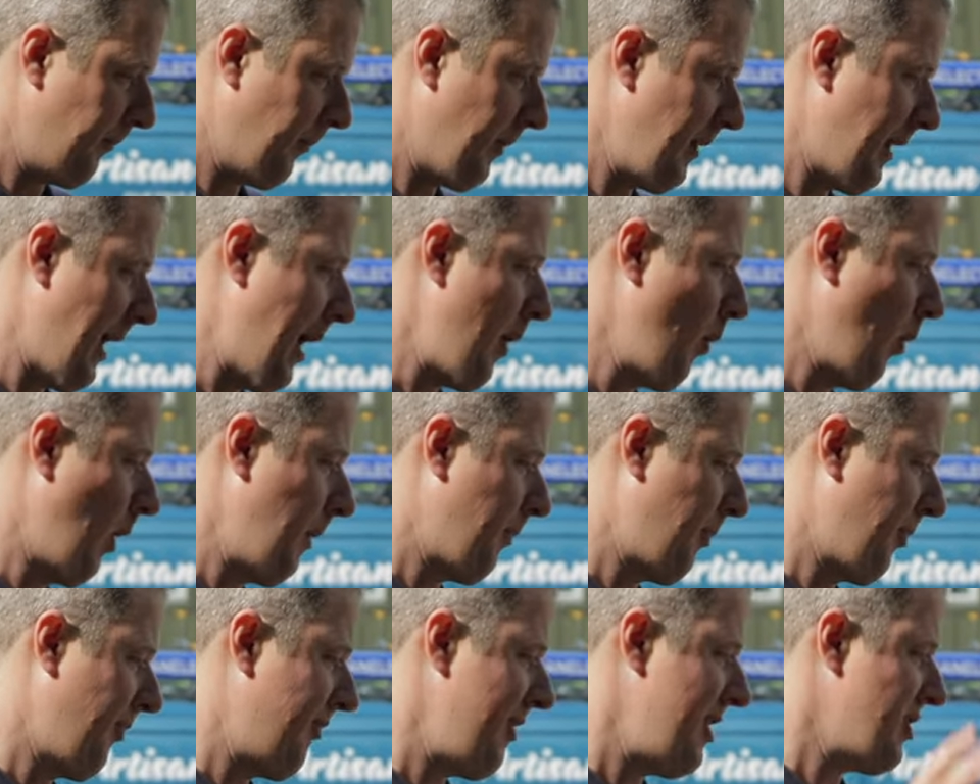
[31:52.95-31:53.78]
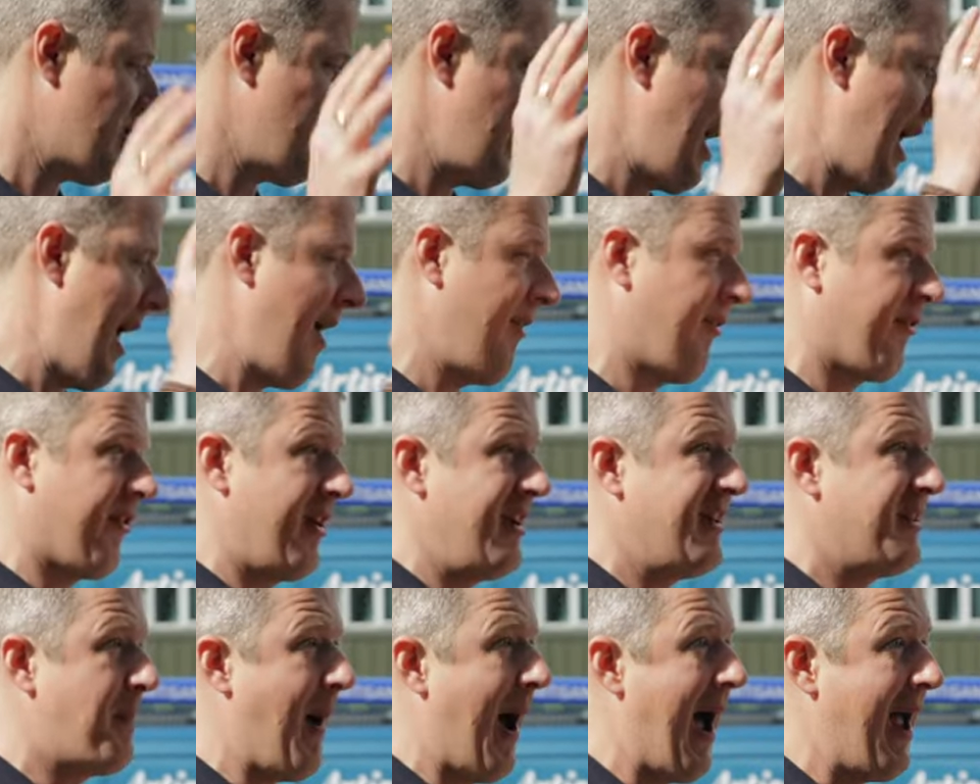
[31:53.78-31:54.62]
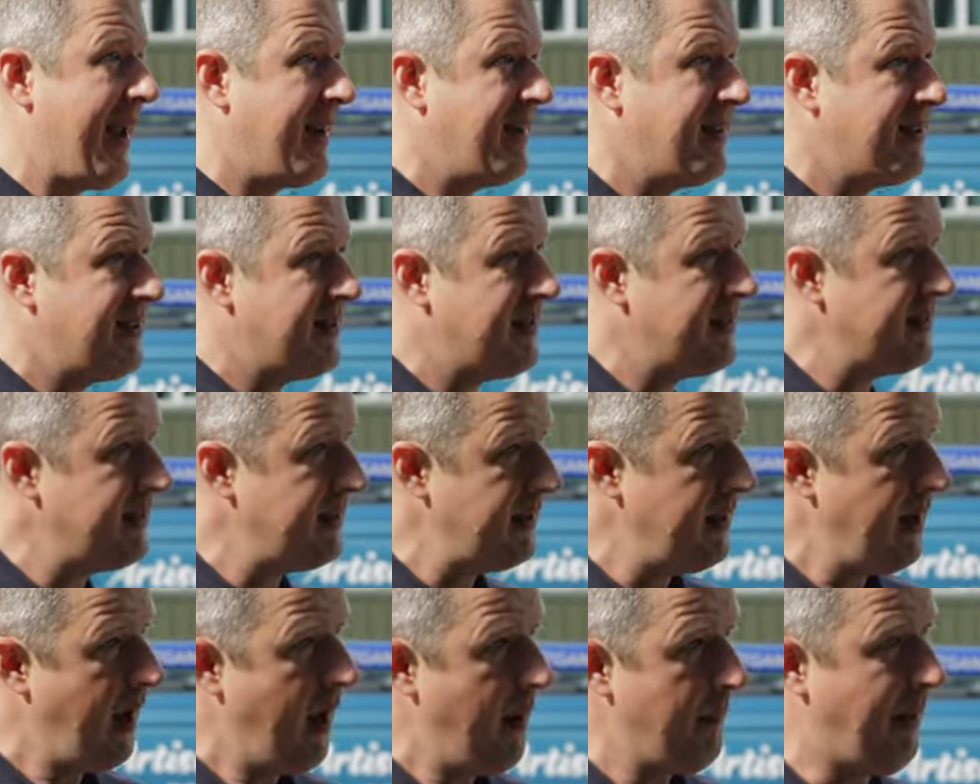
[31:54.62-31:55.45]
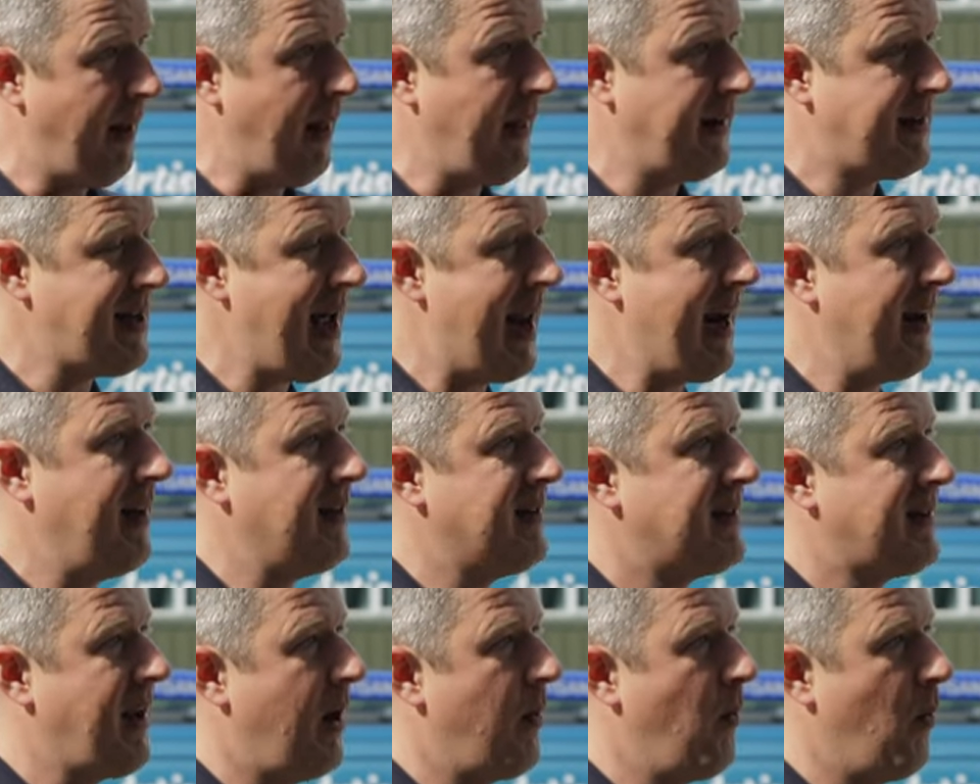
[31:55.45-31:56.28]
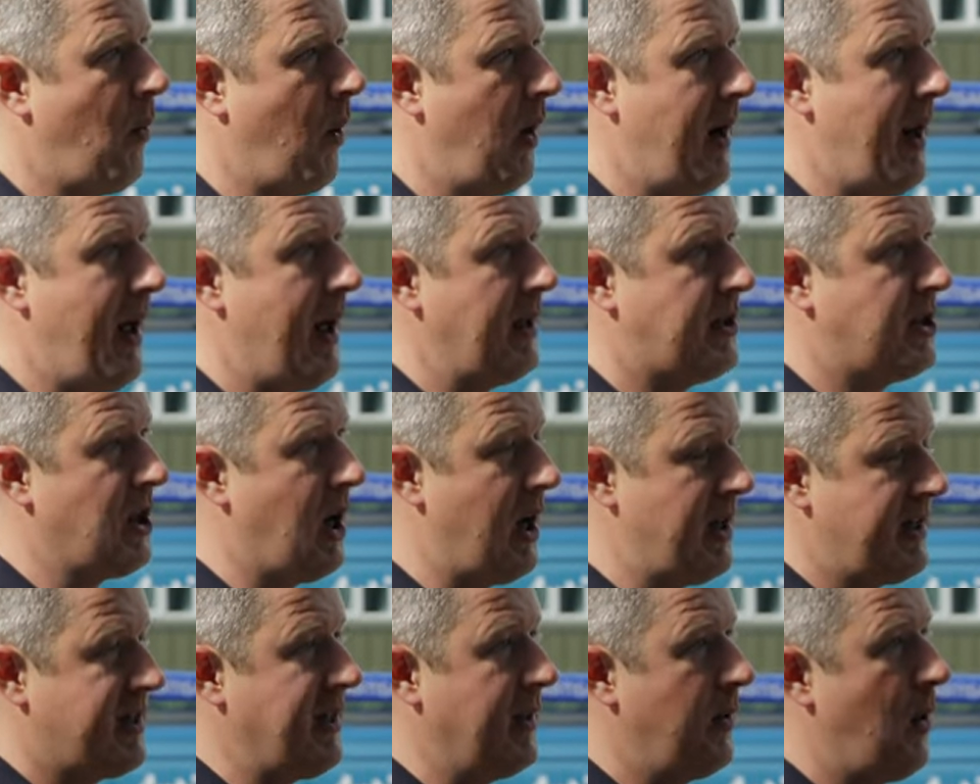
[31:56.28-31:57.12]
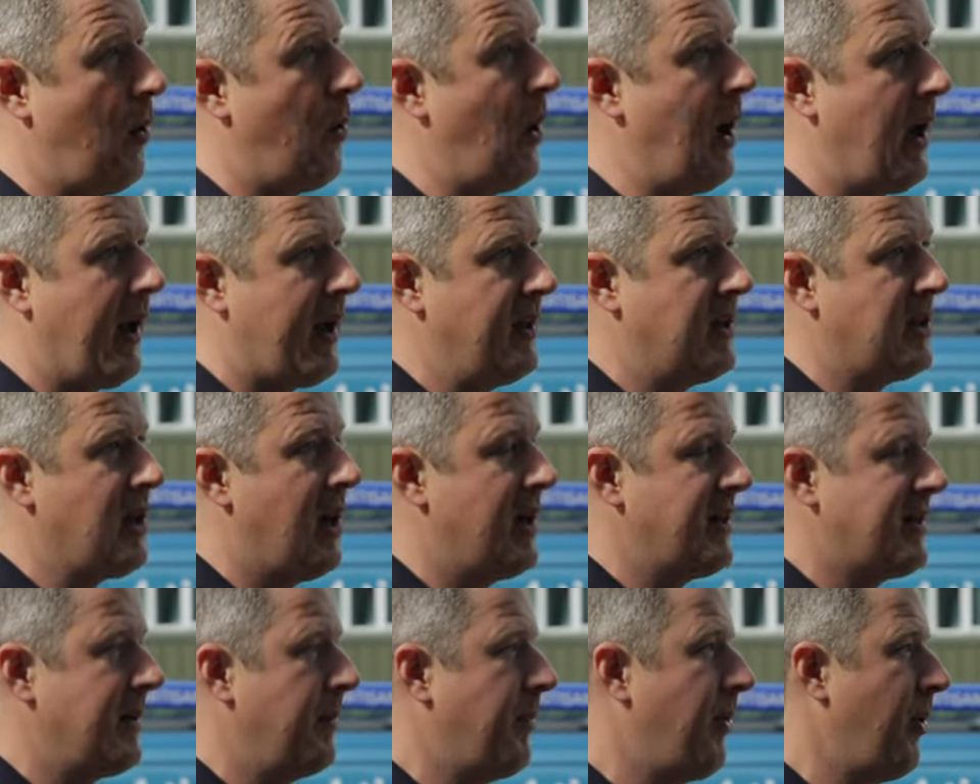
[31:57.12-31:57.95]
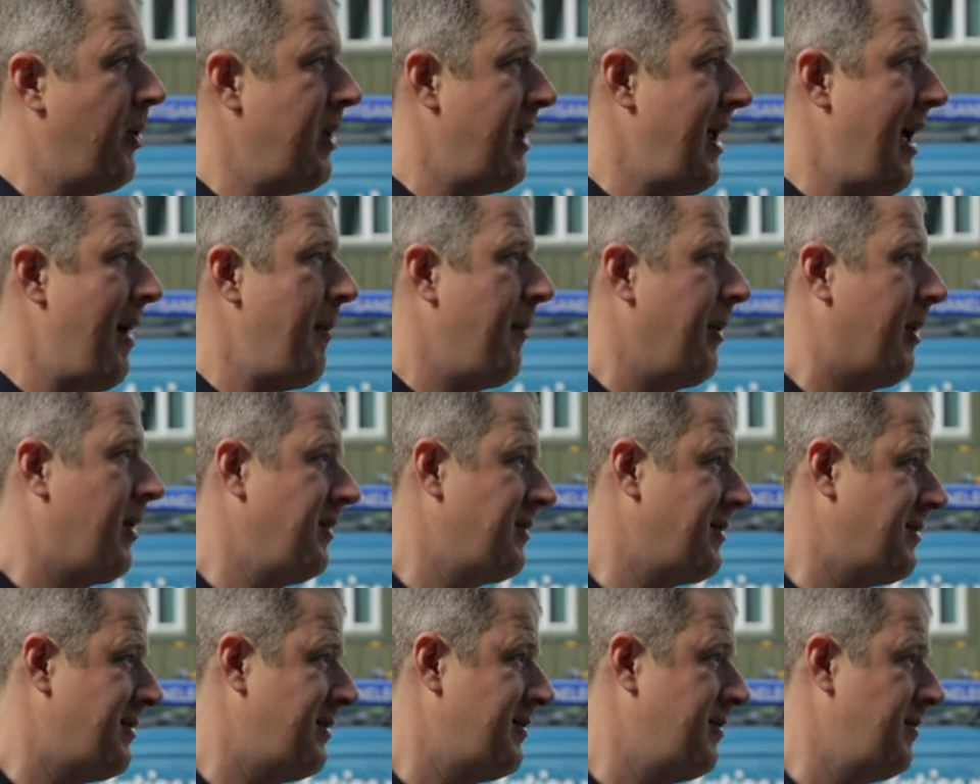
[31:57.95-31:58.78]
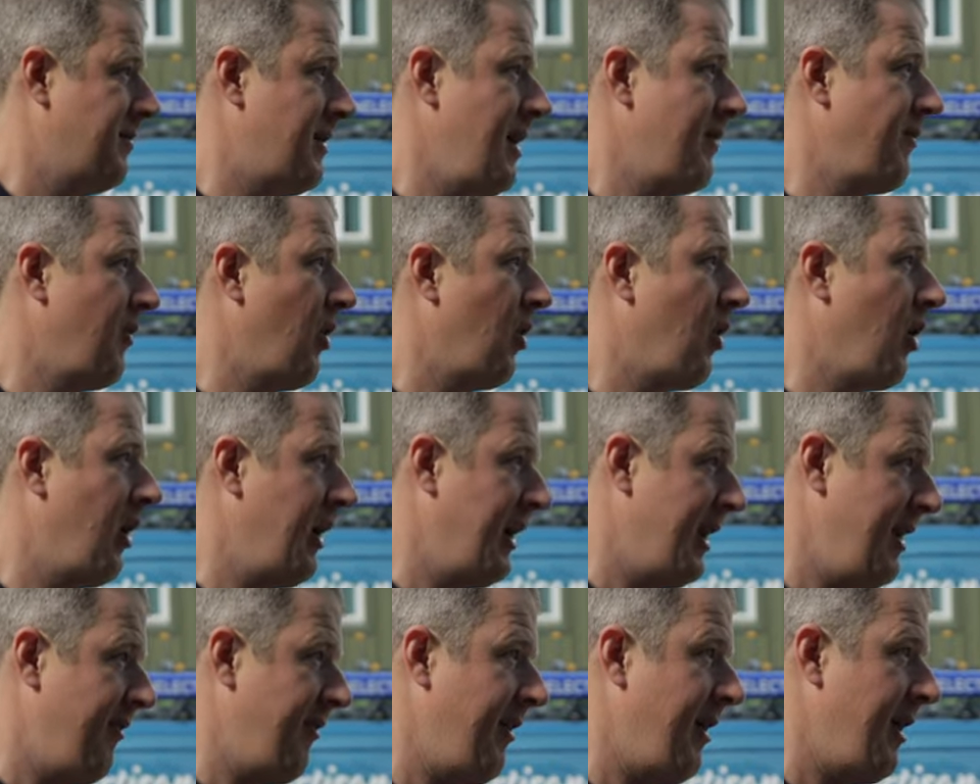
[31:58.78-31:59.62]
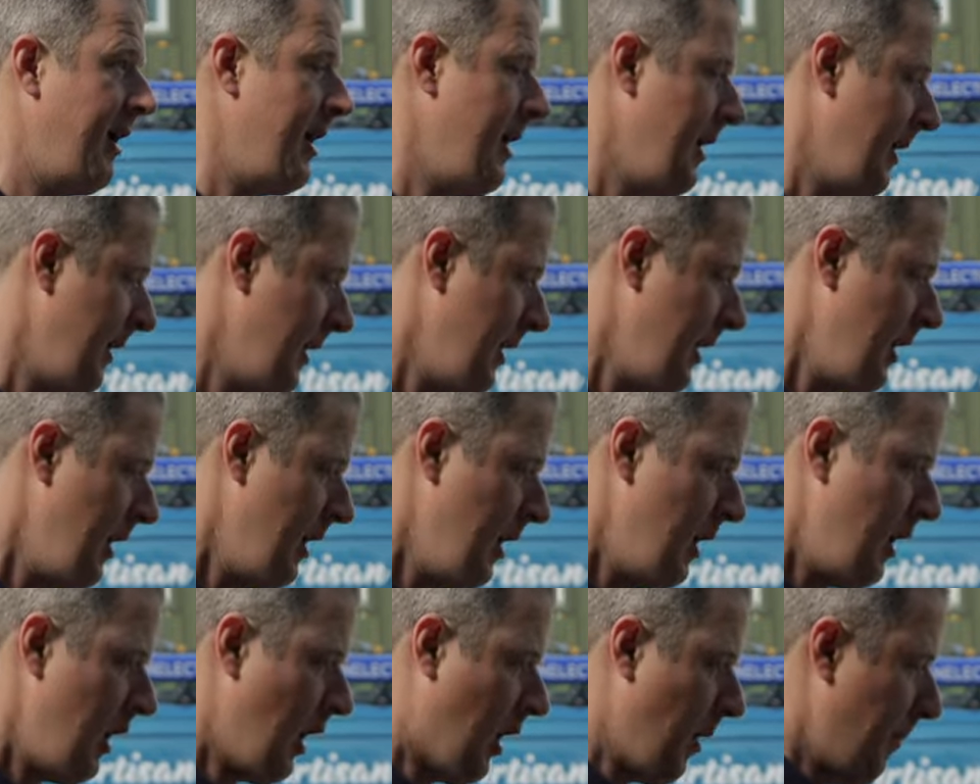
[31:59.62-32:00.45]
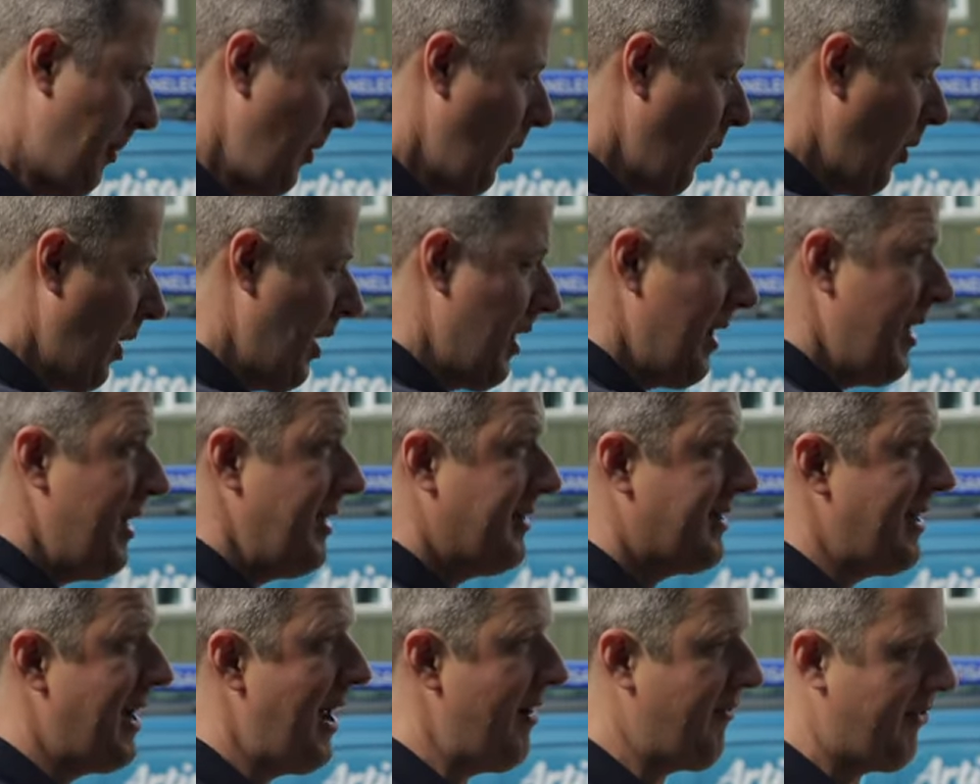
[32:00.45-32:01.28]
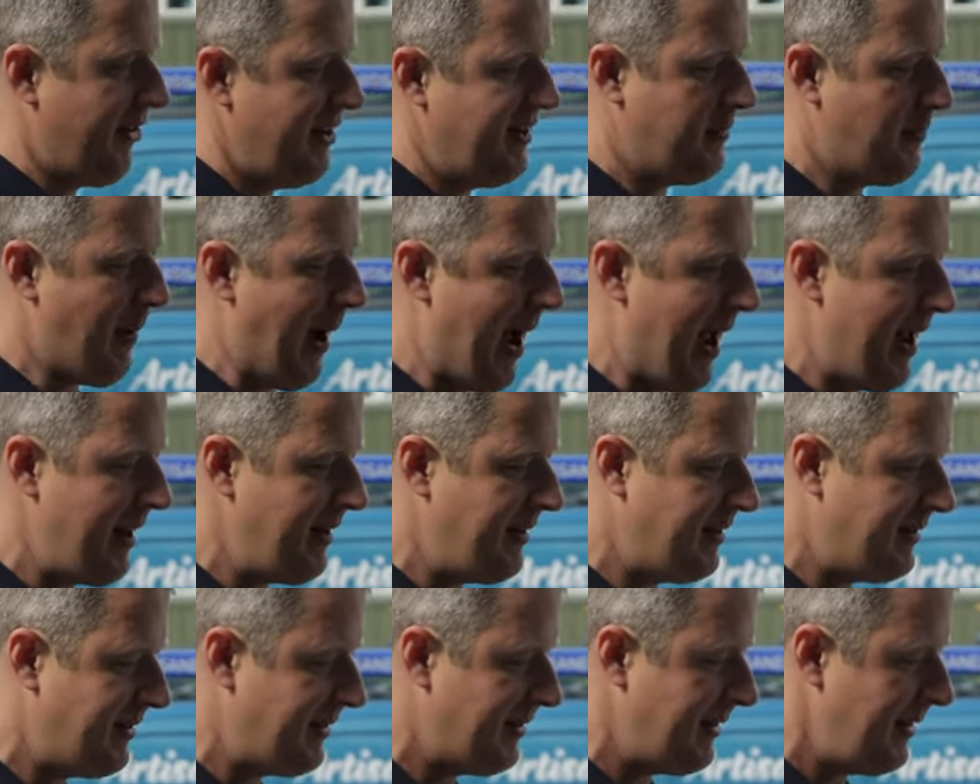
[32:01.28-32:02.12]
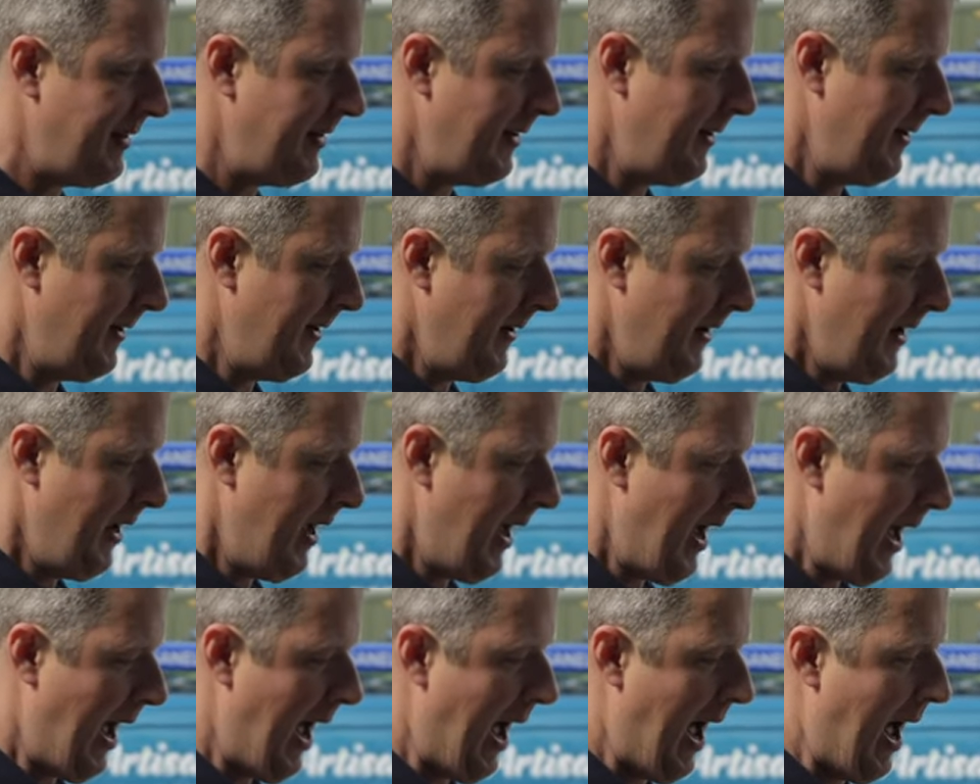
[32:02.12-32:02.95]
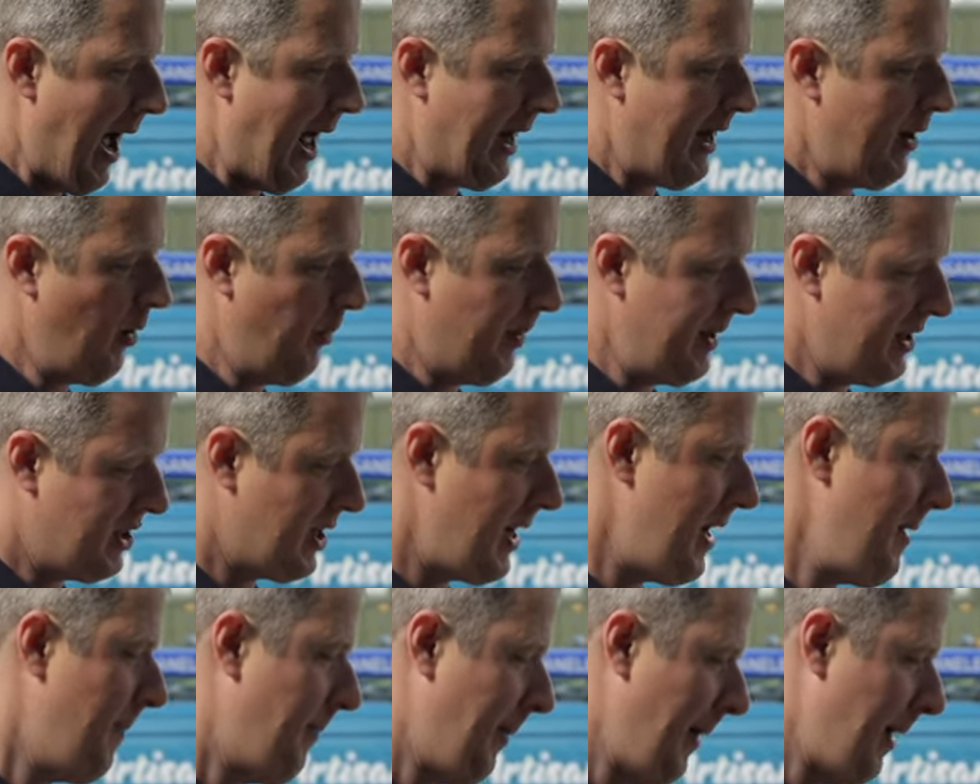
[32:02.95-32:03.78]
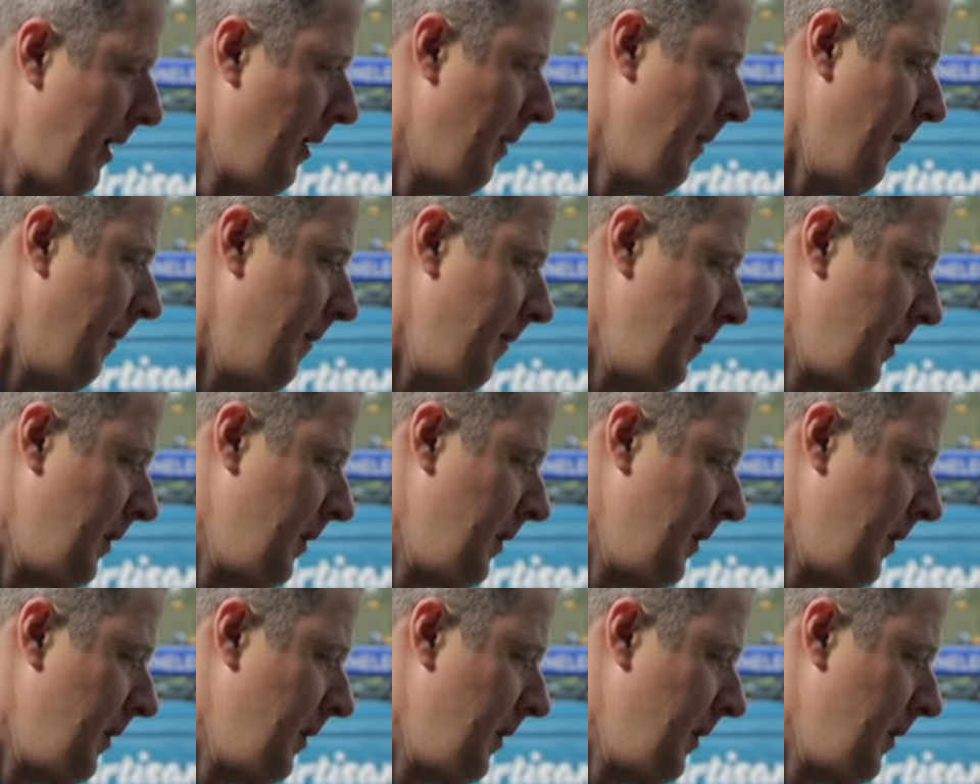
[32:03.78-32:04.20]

They want to provision every space, but the tenants don't want a working charging point yet because they've not got an EV. You can put one of these in every space, and it'll be cheaper.